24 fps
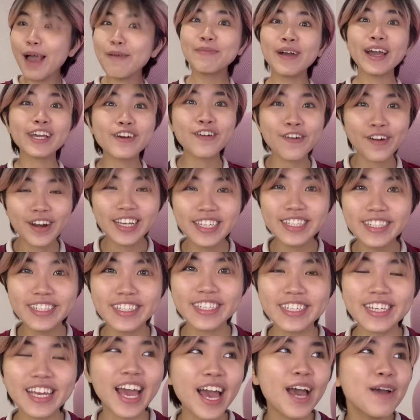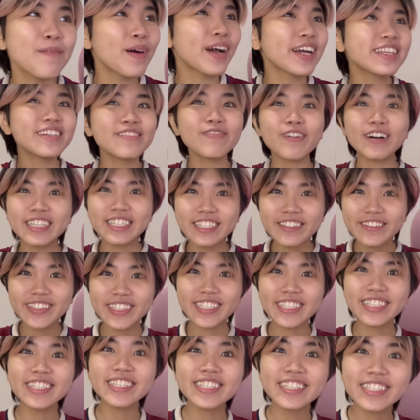I crazy? Am I the one who's
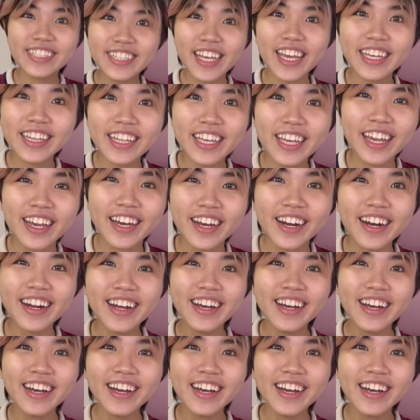insane here?